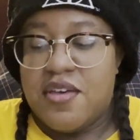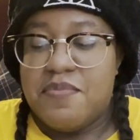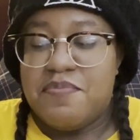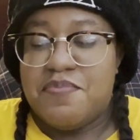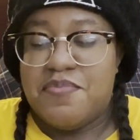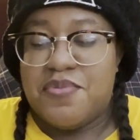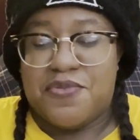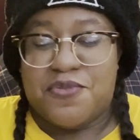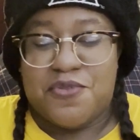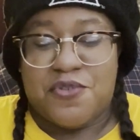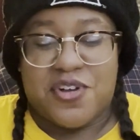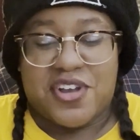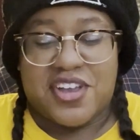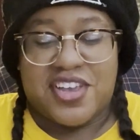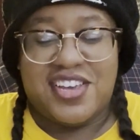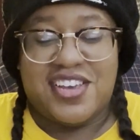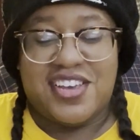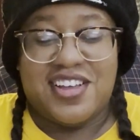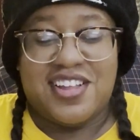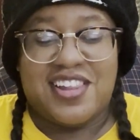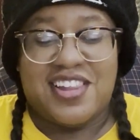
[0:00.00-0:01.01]
before
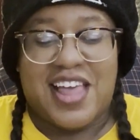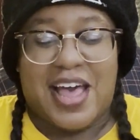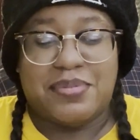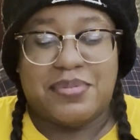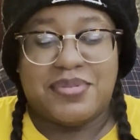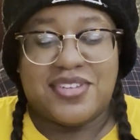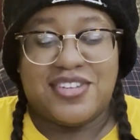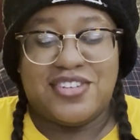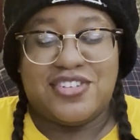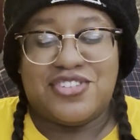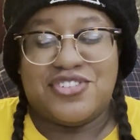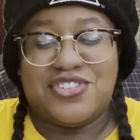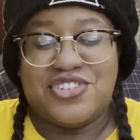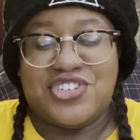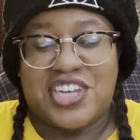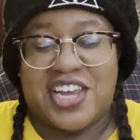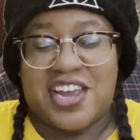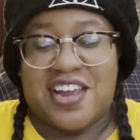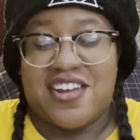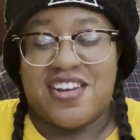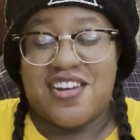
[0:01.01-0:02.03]
he collapsed into a
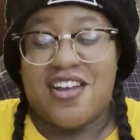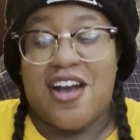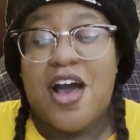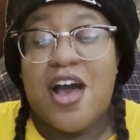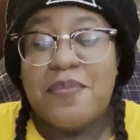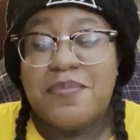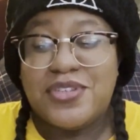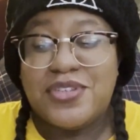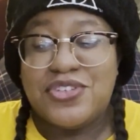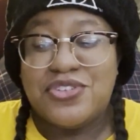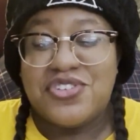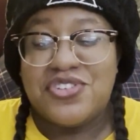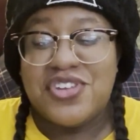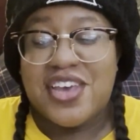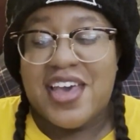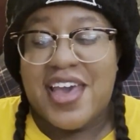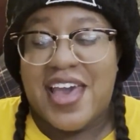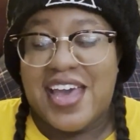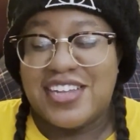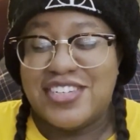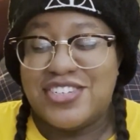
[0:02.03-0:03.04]
chair and Aunt Petunia
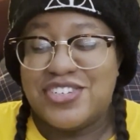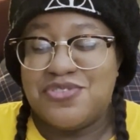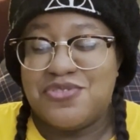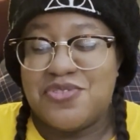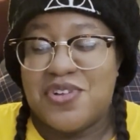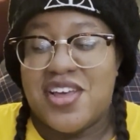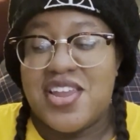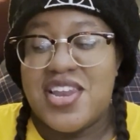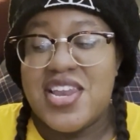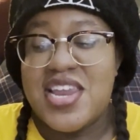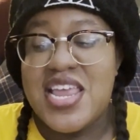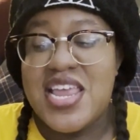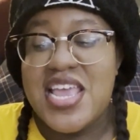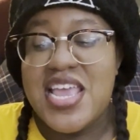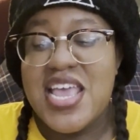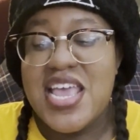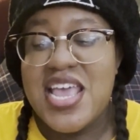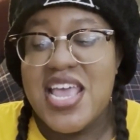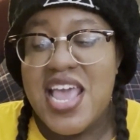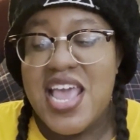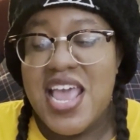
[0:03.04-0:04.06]
had to run
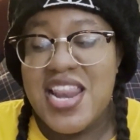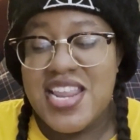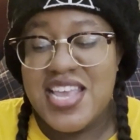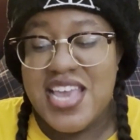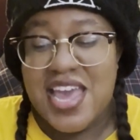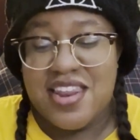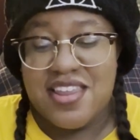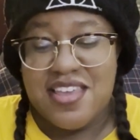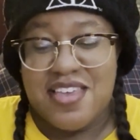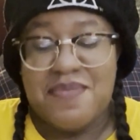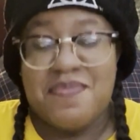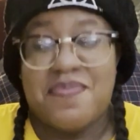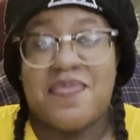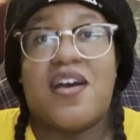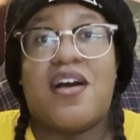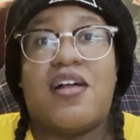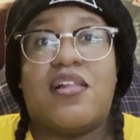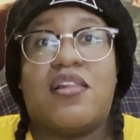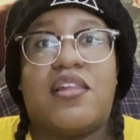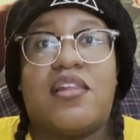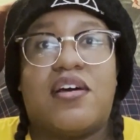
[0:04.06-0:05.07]
and get him
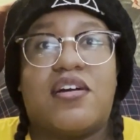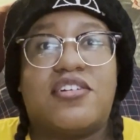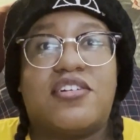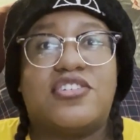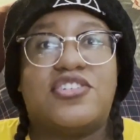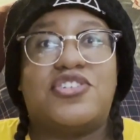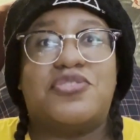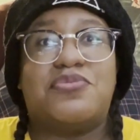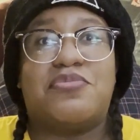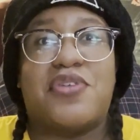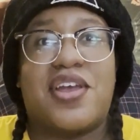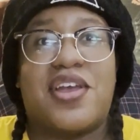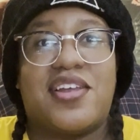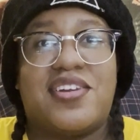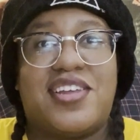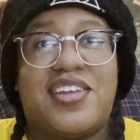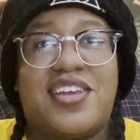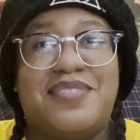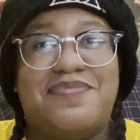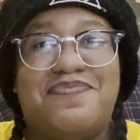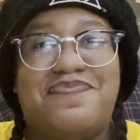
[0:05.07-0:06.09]
a large
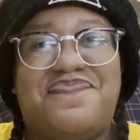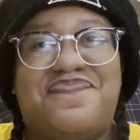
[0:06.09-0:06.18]
brandy.